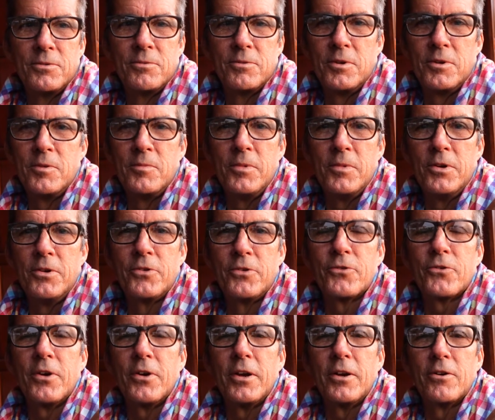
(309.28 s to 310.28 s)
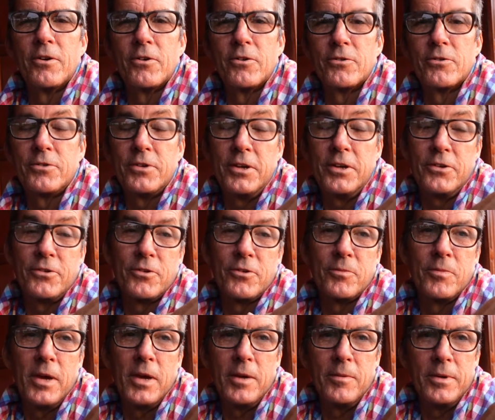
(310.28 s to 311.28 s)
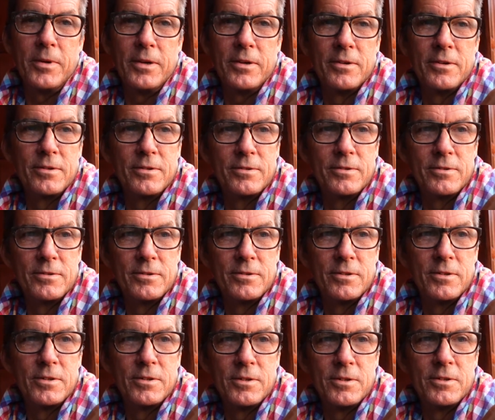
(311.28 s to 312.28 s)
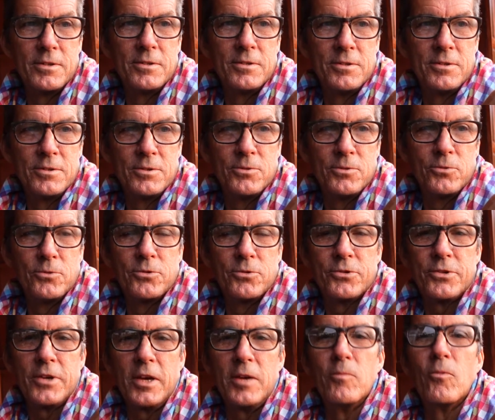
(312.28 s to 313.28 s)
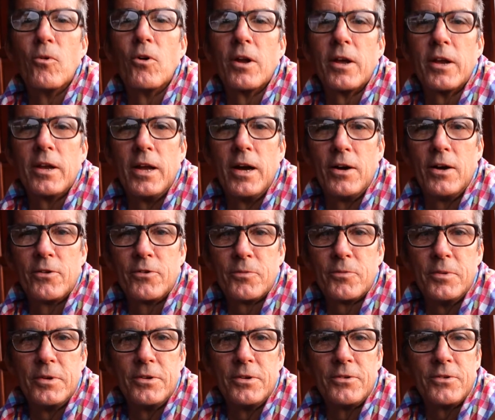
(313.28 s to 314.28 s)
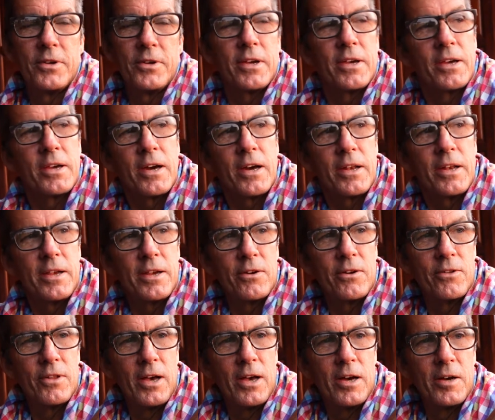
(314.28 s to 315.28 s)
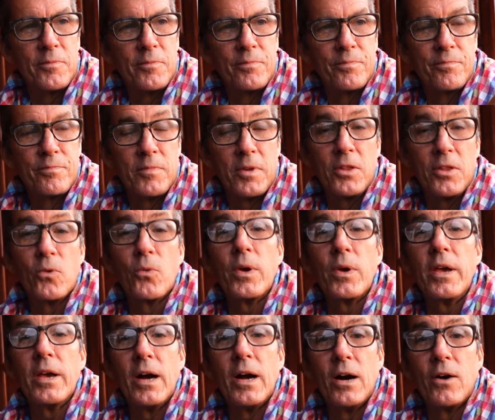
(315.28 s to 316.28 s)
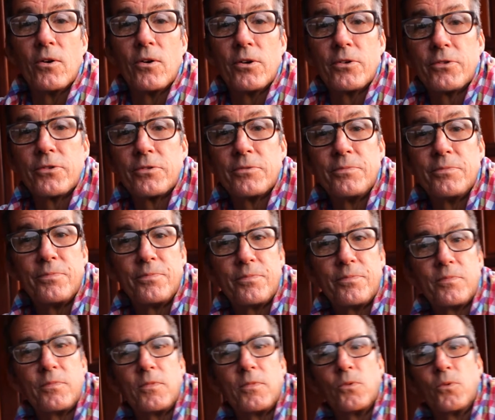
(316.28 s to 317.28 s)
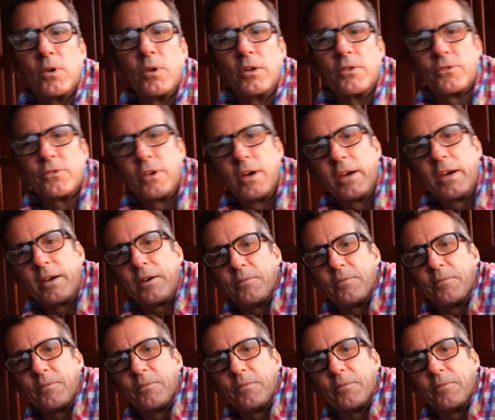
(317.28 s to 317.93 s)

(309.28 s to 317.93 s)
administrator or teacher maybe will say morning announcements. You can kind of hear that. But in the wee hours, when it's like